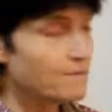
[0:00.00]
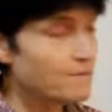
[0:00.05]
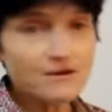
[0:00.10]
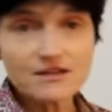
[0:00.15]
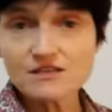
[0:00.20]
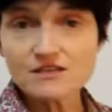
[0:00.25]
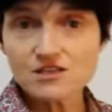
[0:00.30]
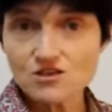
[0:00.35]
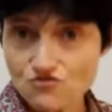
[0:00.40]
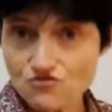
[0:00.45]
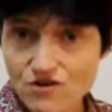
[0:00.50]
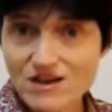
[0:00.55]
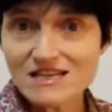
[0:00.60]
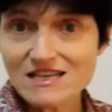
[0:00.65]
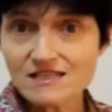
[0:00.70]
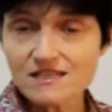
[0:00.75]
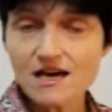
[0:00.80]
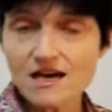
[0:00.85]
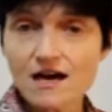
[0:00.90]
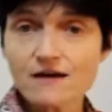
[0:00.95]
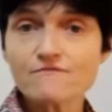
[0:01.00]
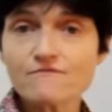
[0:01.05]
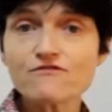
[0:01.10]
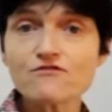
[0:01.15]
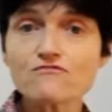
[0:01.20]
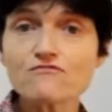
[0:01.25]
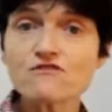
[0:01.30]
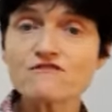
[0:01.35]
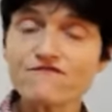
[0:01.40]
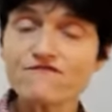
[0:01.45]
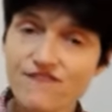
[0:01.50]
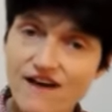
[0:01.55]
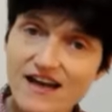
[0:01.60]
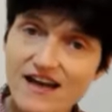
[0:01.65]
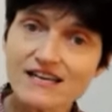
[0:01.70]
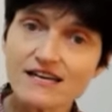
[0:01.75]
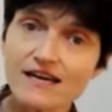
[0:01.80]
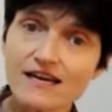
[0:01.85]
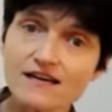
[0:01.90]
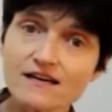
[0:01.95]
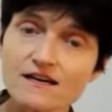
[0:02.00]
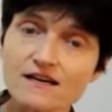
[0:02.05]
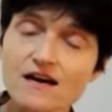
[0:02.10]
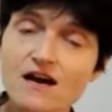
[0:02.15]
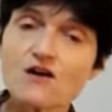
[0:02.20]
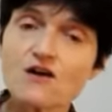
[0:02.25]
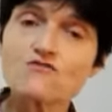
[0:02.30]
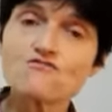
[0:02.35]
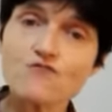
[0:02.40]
but it's a great time for refining,